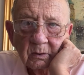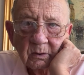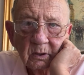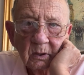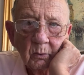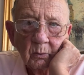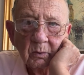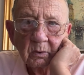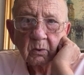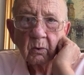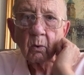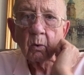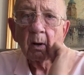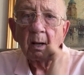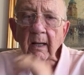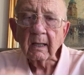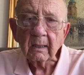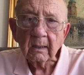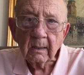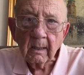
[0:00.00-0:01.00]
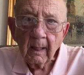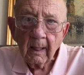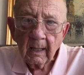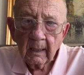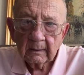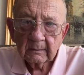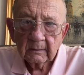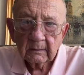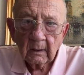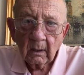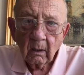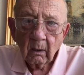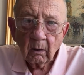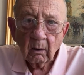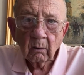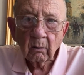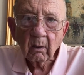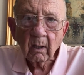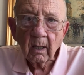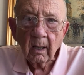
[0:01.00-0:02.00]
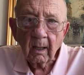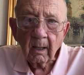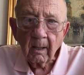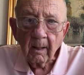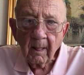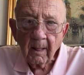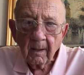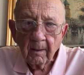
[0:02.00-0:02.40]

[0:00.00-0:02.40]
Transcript: She was great. Okay?